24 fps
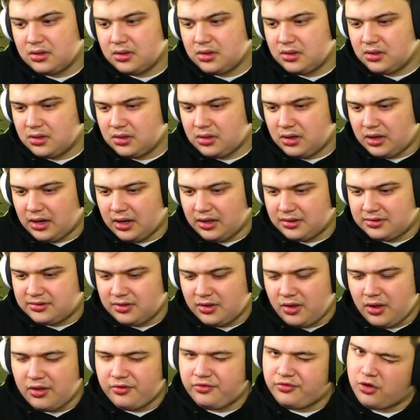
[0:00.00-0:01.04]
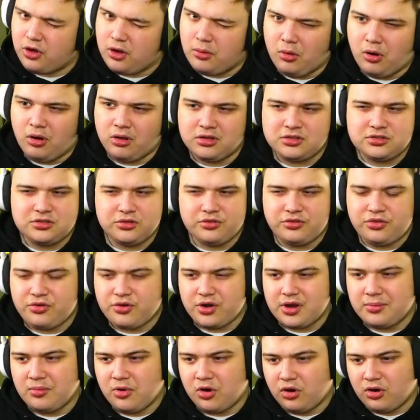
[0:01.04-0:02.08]
Alright, let's do a few more. Let's do
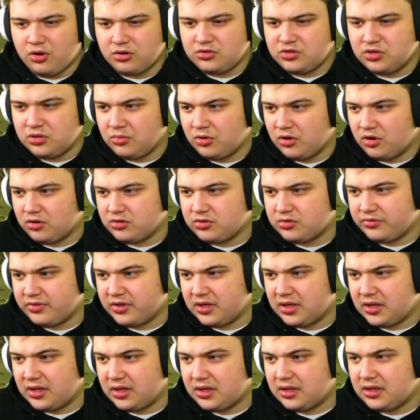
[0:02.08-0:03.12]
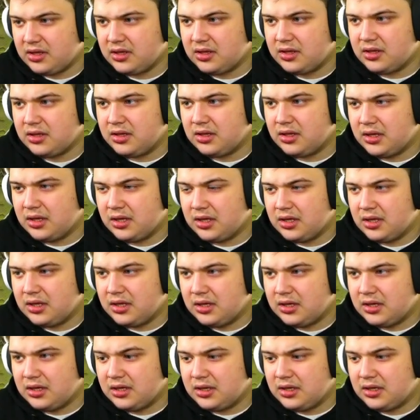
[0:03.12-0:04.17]
three more or two more or something like
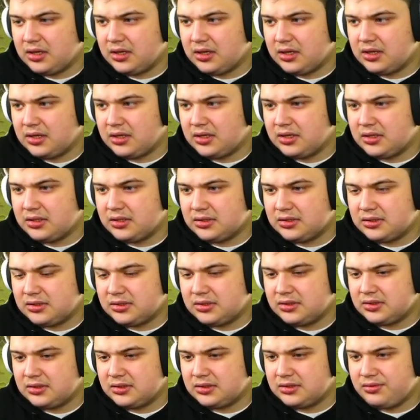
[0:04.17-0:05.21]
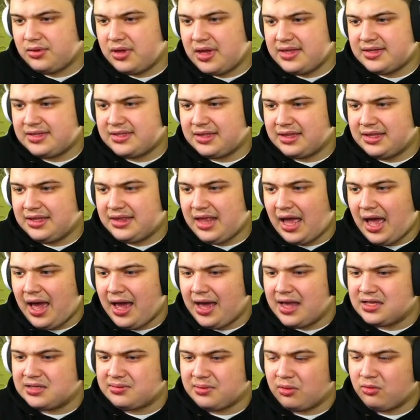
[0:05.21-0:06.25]
that. It instantly
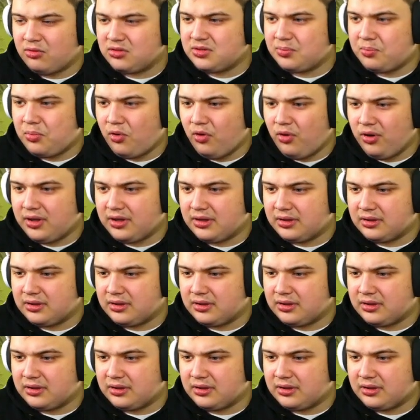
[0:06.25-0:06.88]
dies, man. What's the point?